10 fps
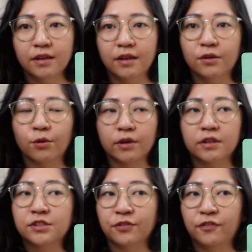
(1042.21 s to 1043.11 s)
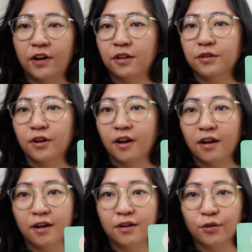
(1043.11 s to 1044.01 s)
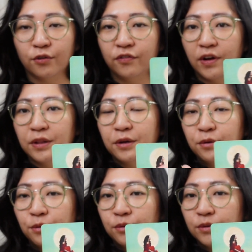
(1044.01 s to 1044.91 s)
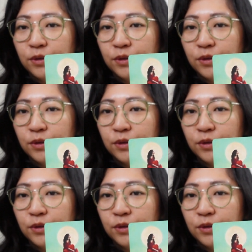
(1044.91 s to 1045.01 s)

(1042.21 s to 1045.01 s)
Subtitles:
in order to follow your heart, or follow